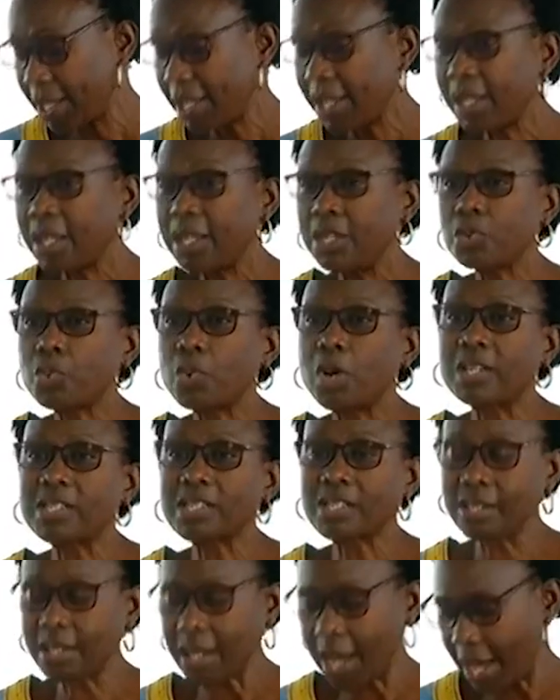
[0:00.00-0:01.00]
It
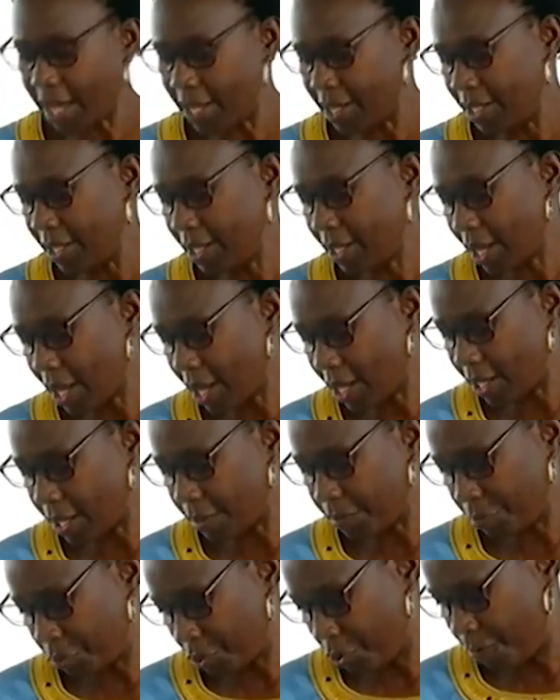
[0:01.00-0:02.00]
was done and
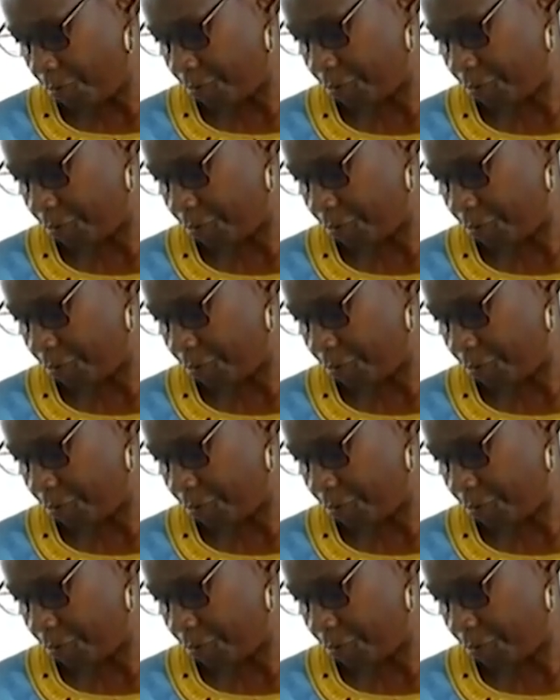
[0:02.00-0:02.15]
approved.